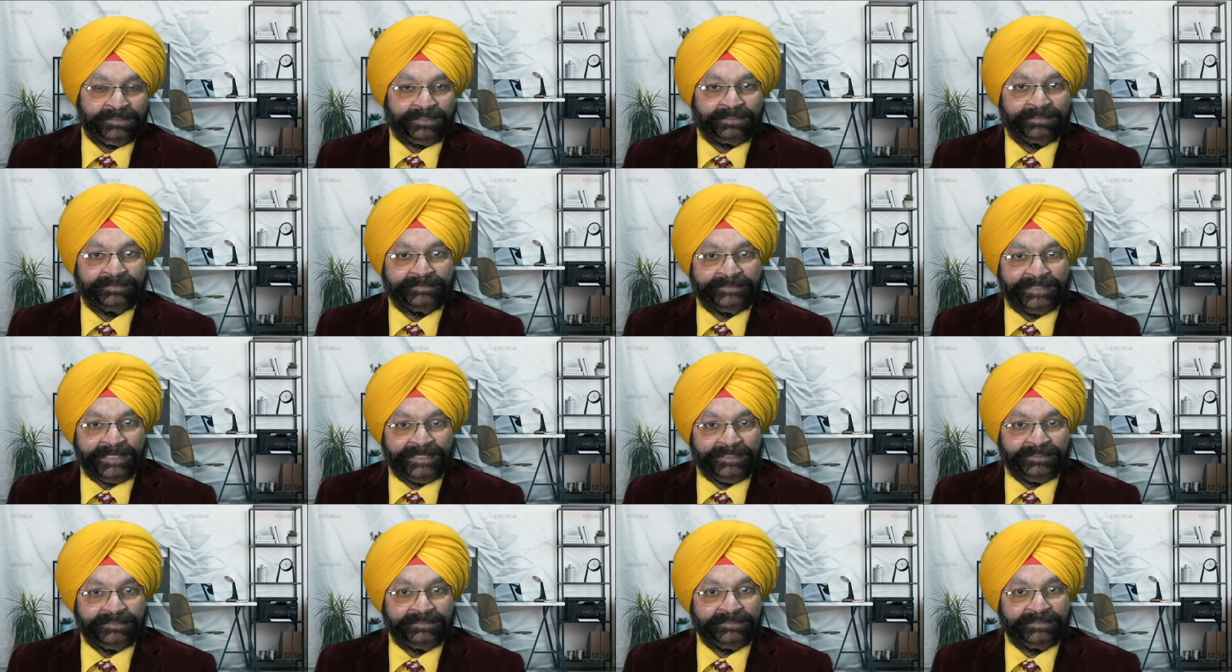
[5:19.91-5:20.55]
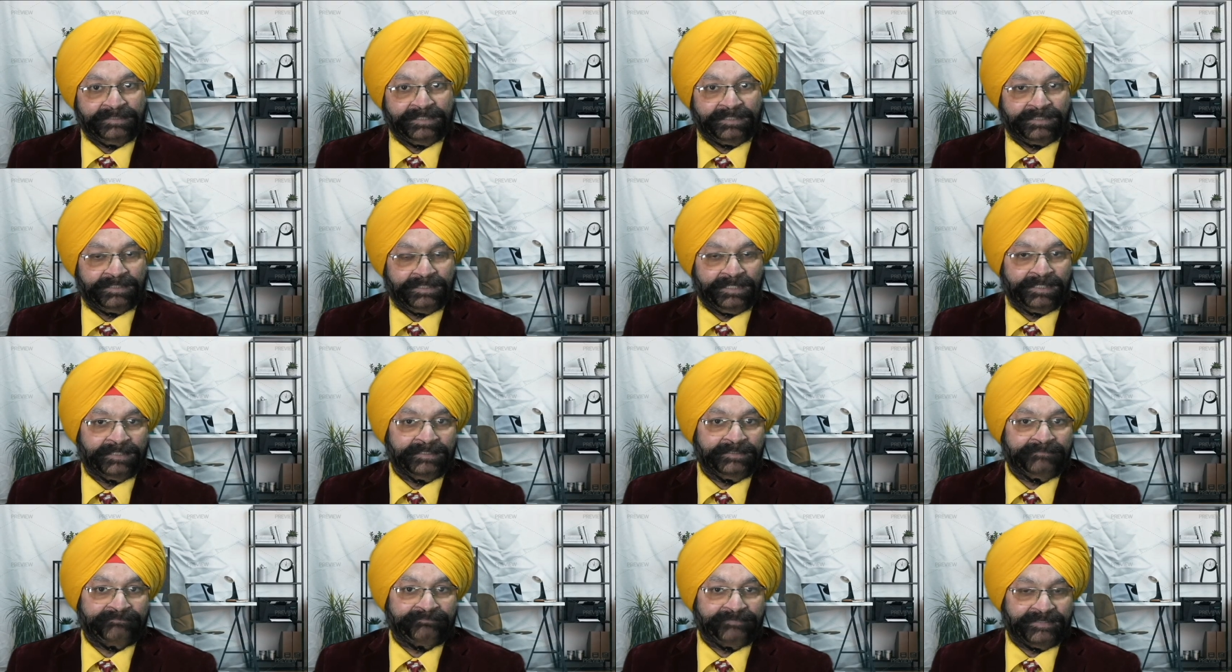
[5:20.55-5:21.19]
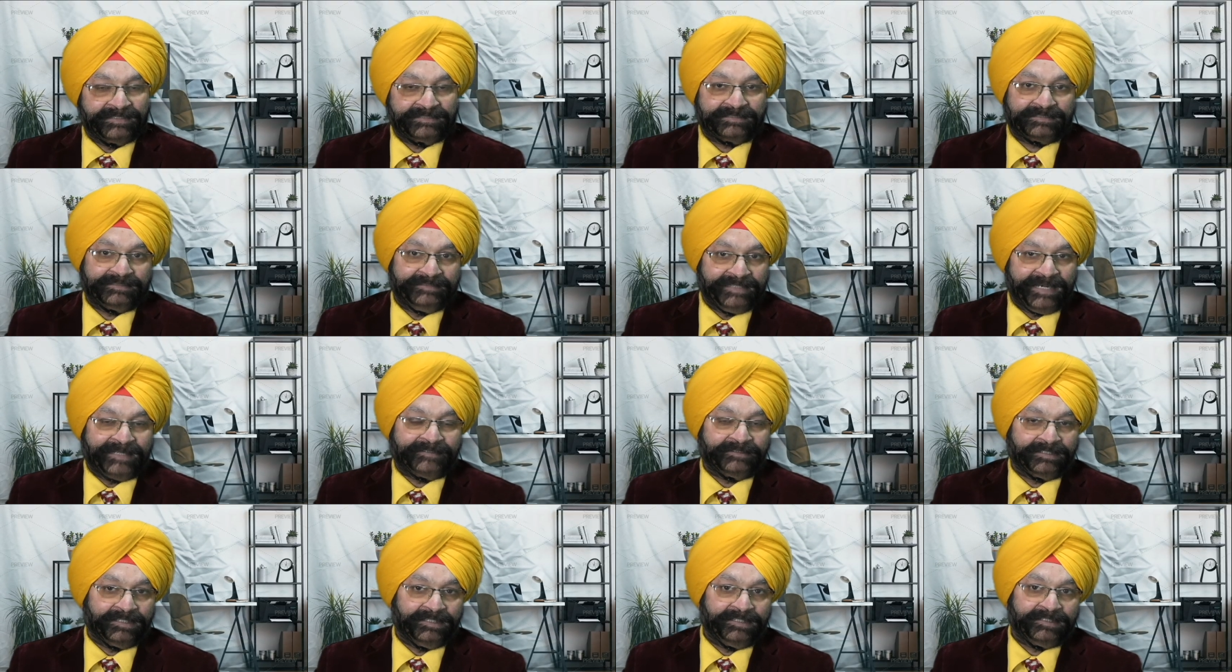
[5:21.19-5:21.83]
then a first
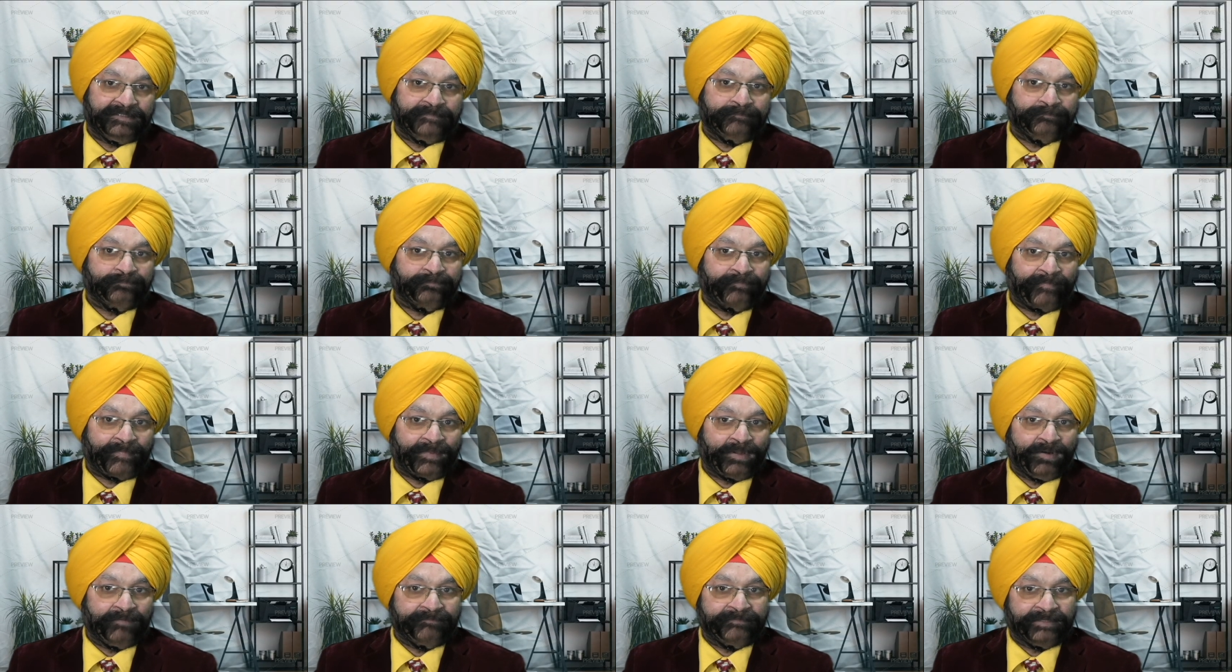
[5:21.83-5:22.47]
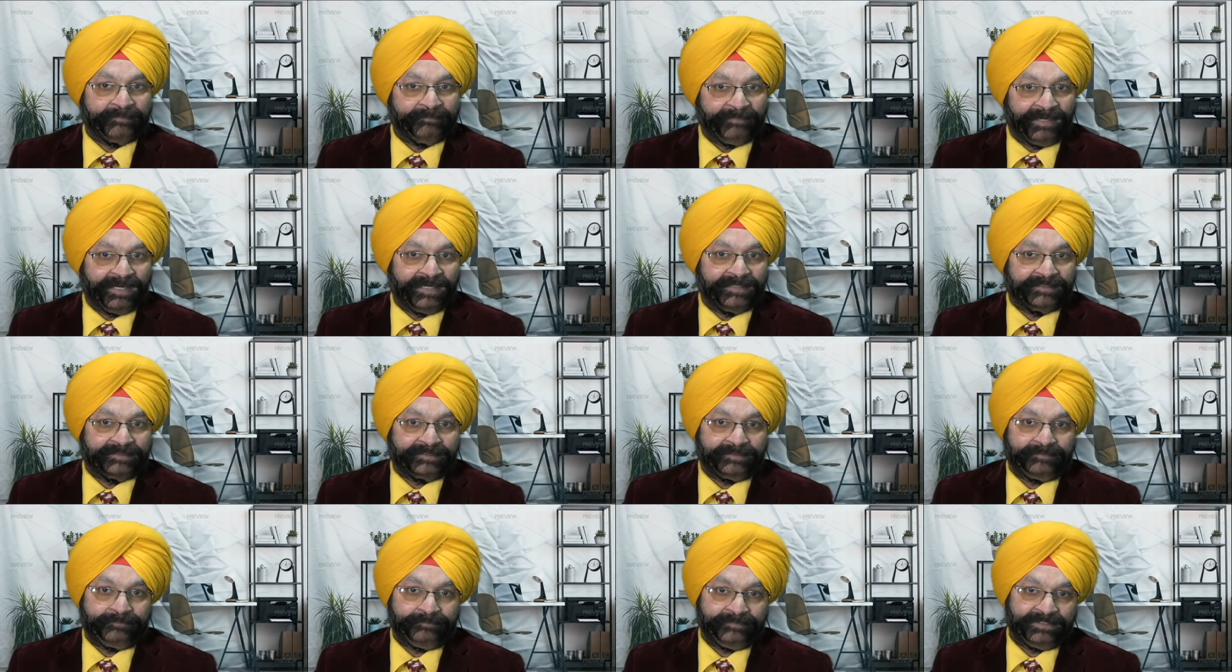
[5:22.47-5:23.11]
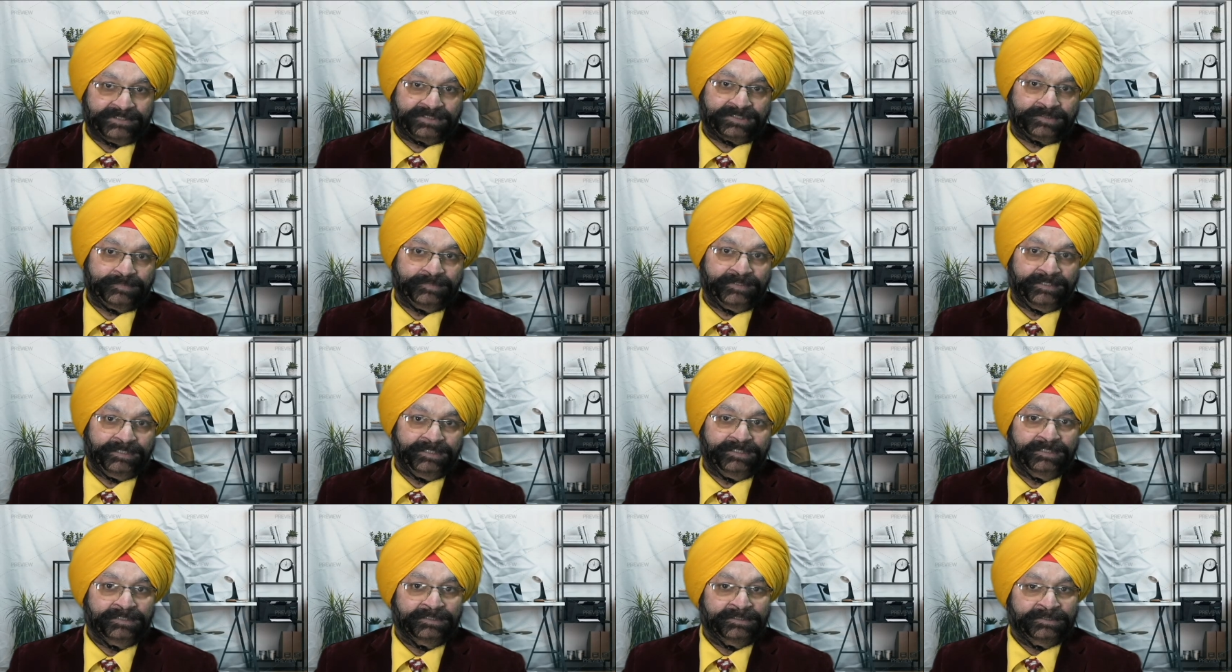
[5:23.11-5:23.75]
letter of demand must
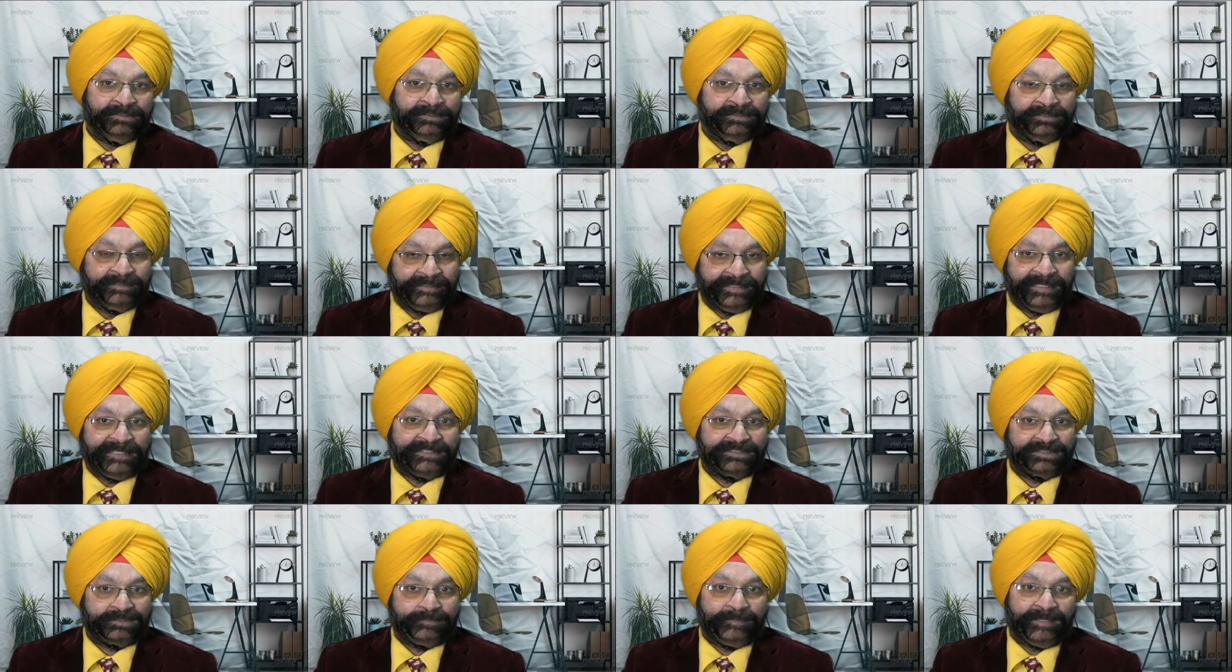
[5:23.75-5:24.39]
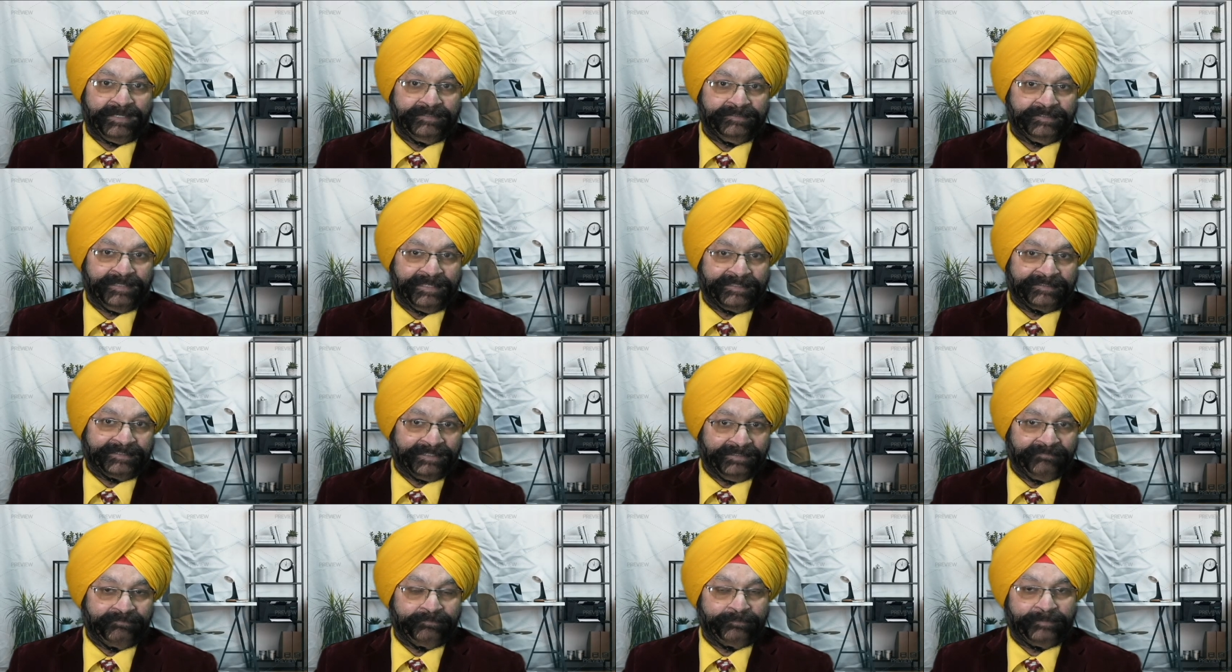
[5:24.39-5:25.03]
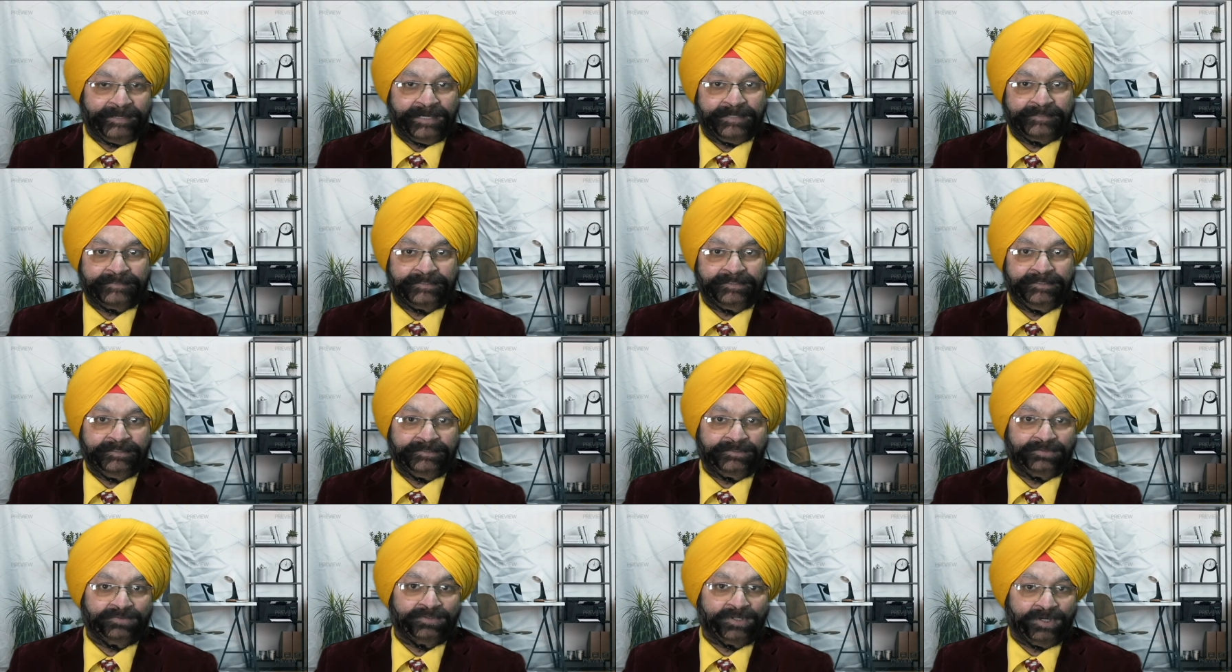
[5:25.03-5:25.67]
be raised by the aggrieved
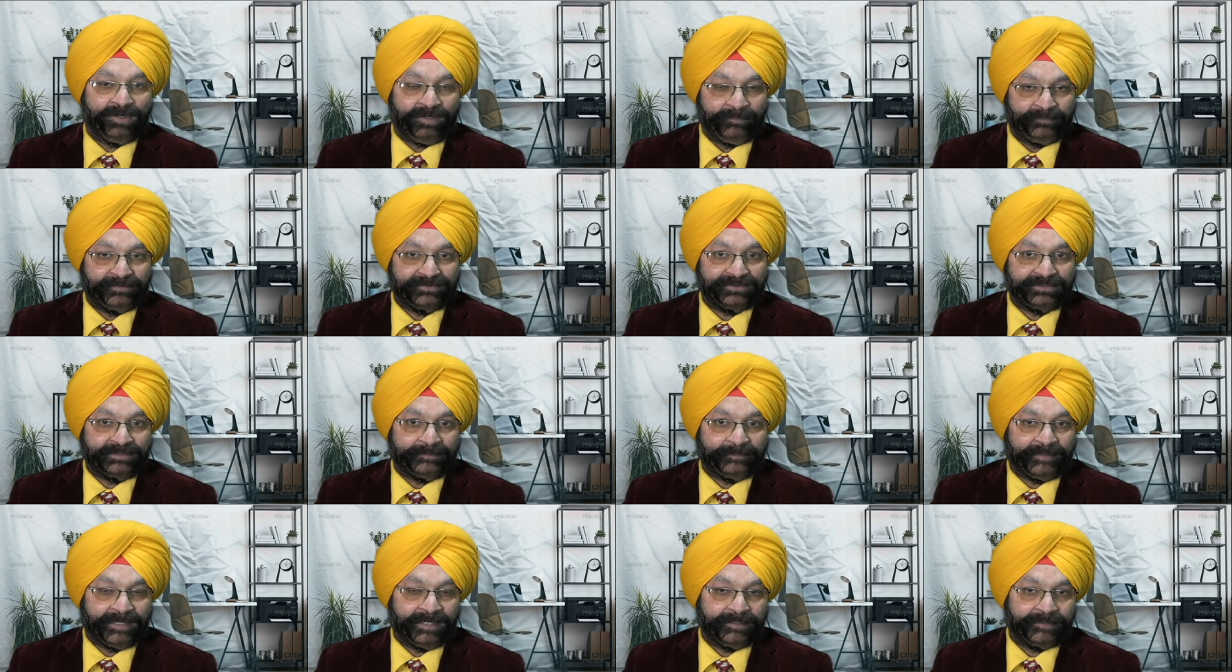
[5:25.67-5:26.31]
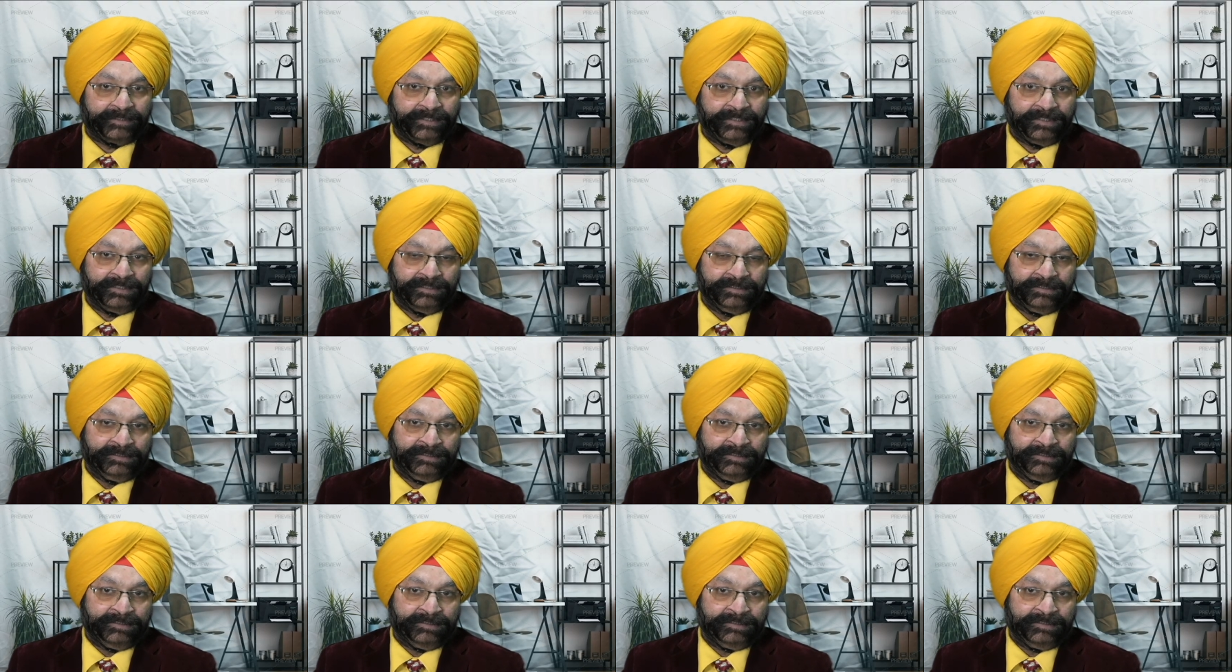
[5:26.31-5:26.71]
party to the opposite party,